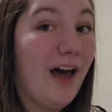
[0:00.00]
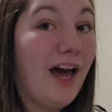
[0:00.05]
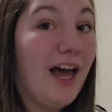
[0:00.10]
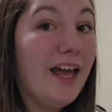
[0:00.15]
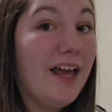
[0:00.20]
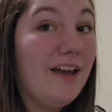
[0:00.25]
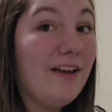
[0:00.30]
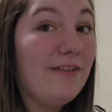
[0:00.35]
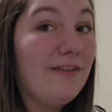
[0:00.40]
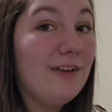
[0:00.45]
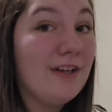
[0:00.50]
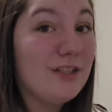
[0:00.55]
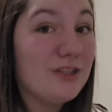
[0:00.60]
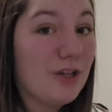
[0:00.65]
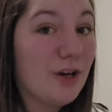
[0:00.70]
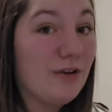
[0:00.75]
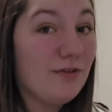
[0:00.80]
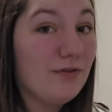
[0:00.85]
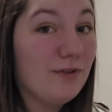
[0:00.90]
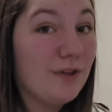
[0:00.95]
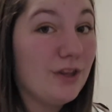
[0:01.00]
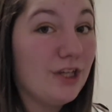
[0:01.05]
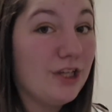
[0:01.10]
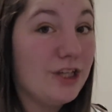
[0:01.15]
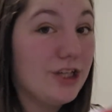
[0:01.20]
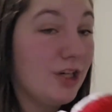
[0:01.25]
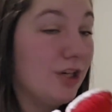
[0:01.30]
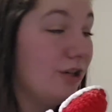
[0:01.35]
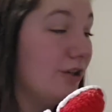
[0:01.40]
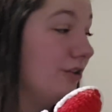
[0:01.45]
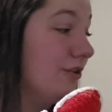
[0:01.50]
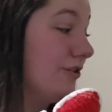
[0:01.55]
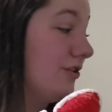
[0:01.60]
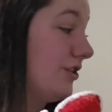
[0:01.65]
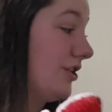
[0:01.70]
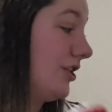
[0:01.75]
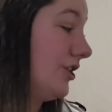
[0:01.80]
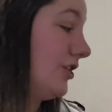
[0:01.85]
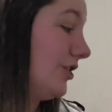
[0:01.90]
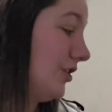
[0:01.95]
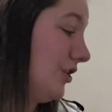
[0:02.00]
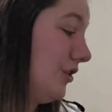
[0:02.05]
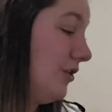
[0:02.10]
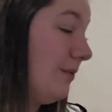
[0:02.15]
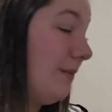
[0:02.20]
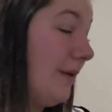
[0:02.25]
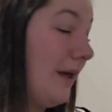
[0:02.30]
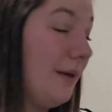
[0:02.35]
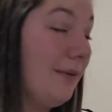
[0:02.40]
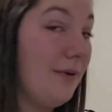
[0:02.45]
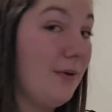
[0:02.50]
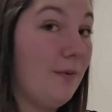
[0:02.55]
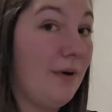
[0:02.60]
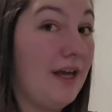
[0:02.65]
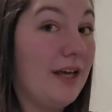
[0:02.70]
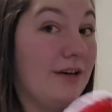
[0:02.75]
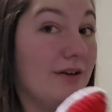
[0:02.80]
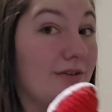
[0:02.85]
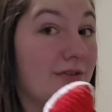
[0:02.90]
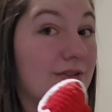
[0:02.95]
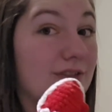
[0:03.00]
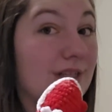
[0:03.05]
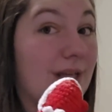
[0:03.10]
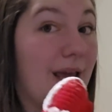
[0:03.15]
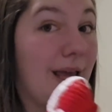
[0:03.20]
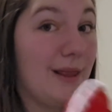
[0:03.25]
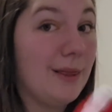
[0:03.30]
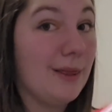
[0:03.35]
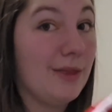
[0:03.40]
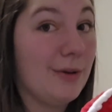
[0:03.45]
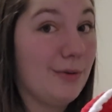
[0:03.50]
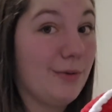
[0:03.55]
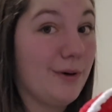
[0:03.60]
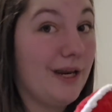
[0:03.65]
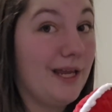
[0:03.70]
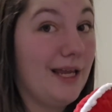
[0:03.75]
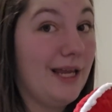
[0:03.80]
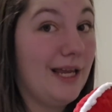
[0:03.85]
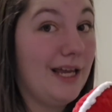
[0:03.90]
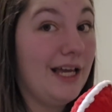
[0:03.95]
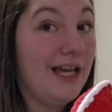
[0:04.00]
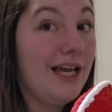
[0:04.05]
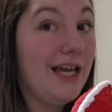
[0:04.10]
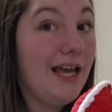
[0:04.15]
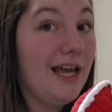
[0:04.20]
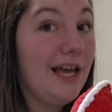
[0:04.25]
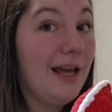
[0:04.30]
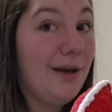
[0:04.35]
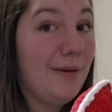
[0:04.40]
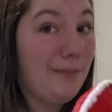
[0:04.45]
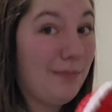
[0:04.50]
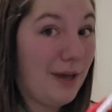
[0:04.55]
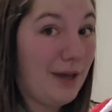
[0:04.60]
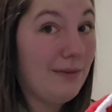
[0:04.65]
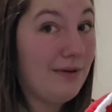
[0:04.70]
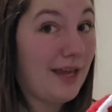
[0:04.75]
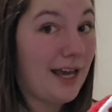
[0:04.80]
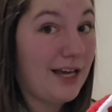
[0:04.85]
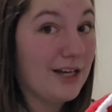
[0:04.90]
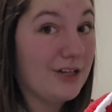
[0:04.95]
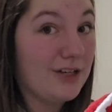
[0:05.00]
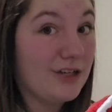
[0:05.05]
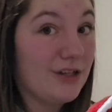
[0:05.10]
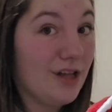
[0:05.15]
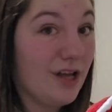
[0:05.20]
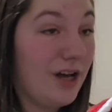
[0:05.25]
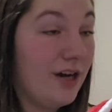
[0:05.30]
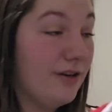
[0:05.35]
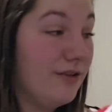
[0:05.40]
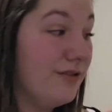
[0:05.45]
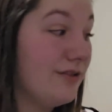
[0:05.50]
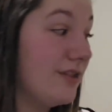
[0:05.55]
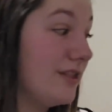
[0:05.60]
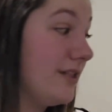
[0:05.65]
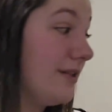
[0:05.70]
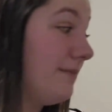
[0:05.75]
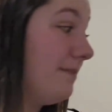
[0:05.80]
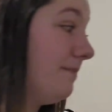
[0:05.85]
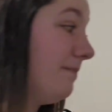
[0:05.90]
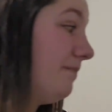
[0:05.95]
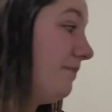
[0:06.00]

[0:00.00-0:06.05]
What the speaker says: 5 Tofu the Turtles, 2 baby whales, and 3 baby axolotls.